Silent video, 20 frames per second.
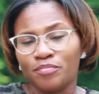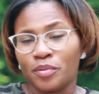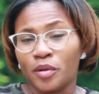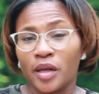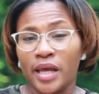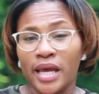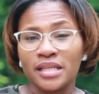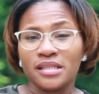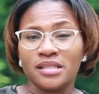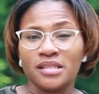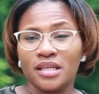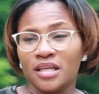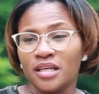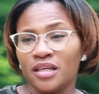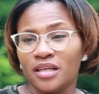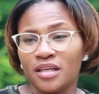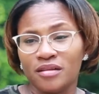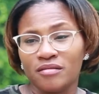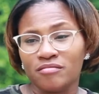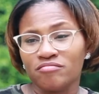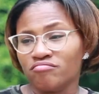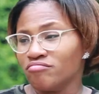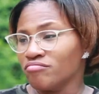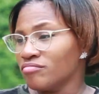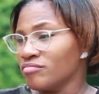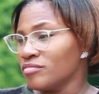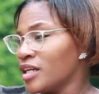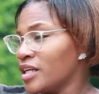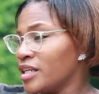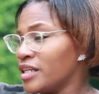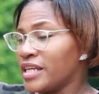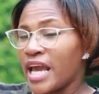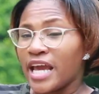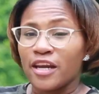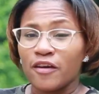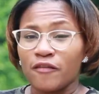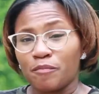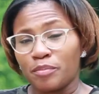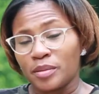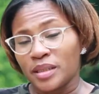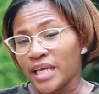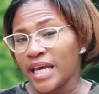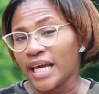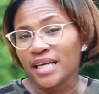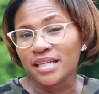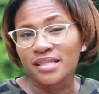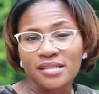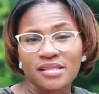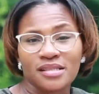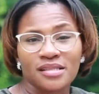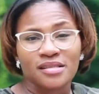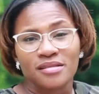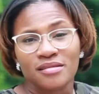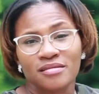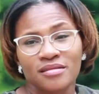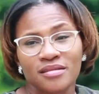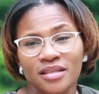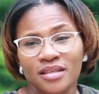planting native plants,